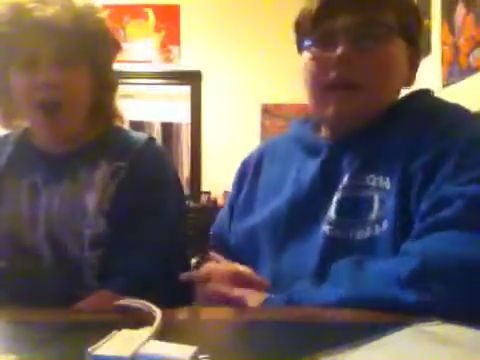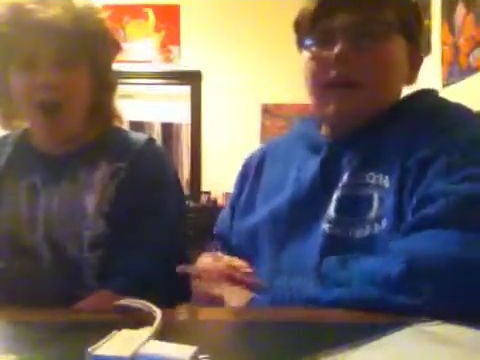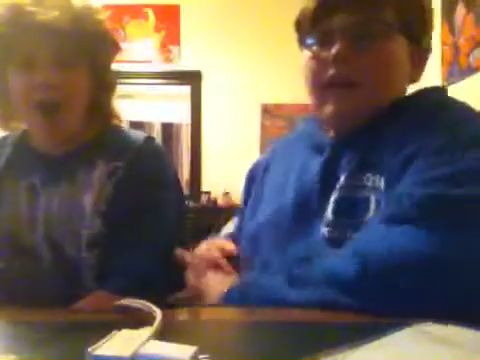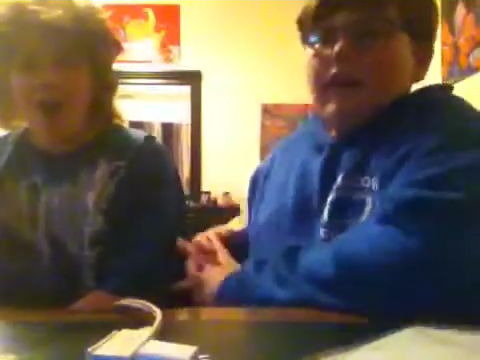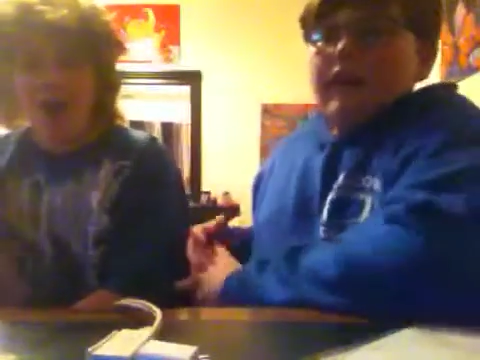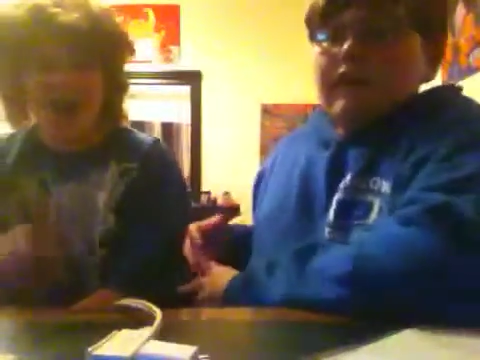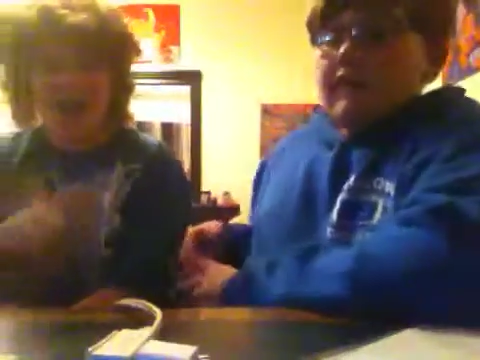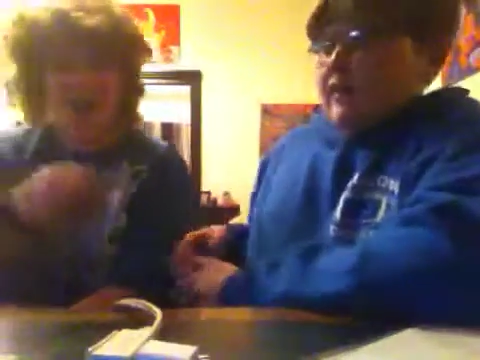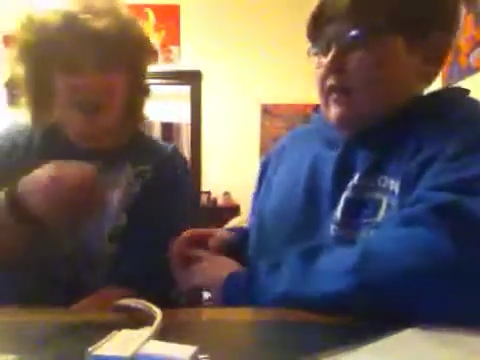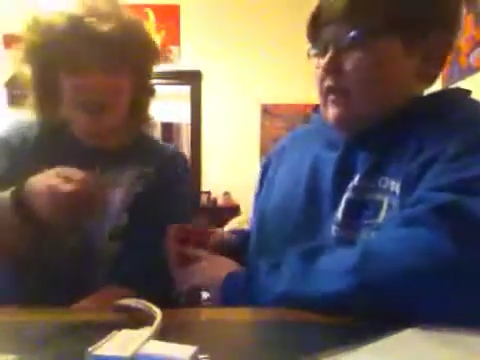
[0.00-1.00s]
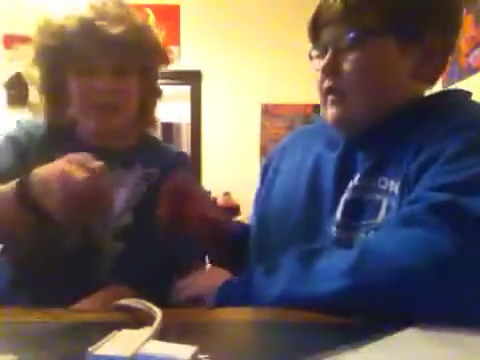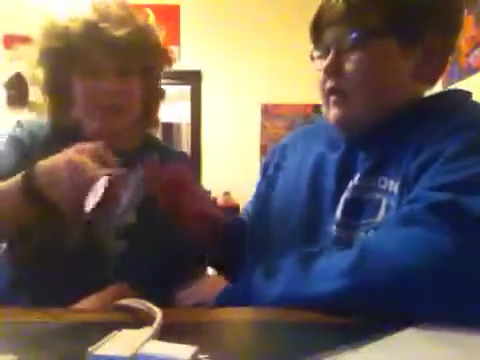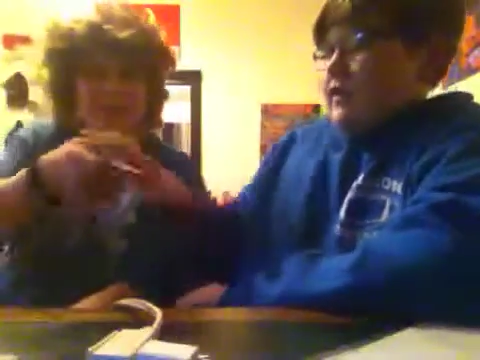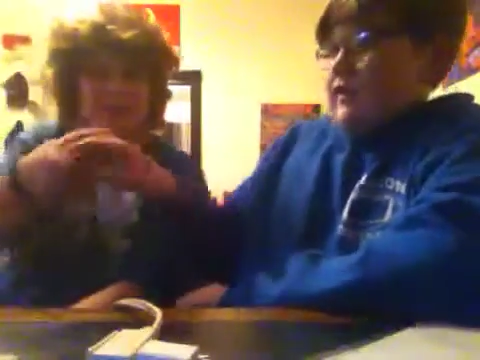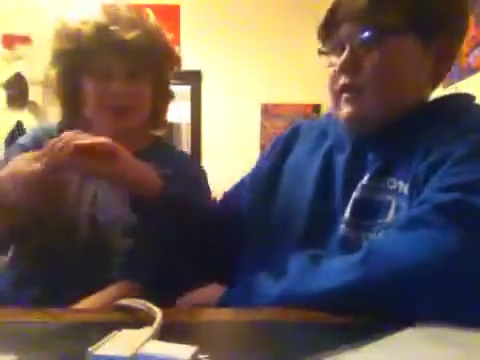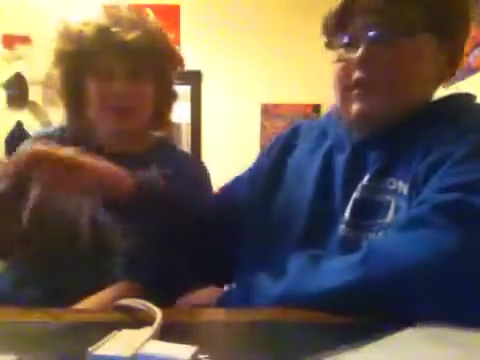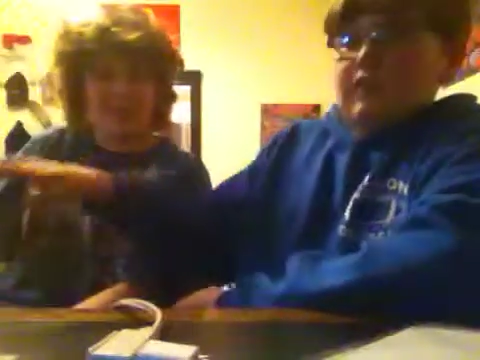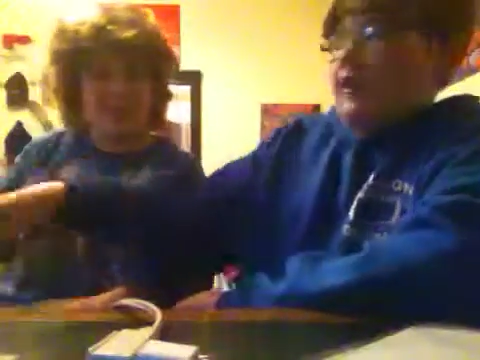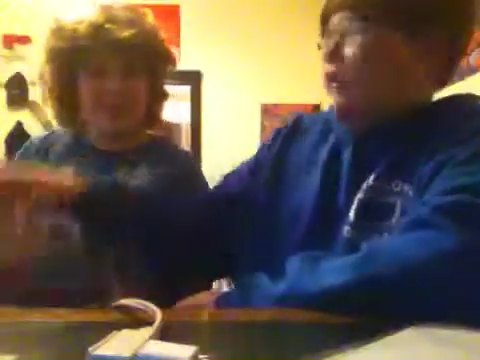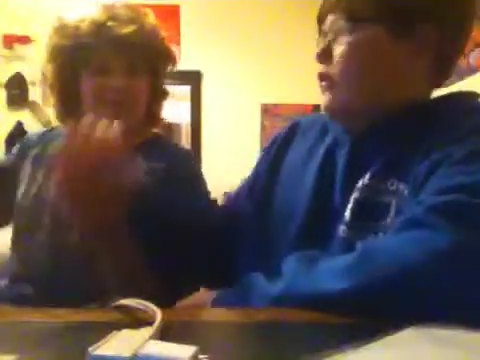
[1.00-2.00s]
Okay. Well. What's this? What's this?
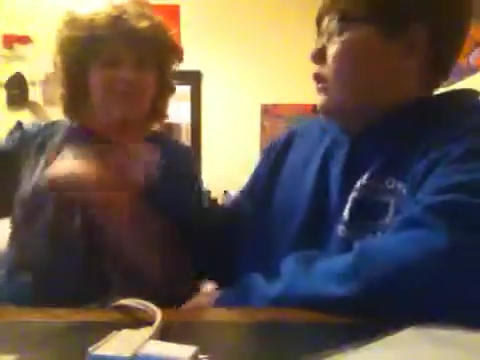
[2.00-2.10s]
No.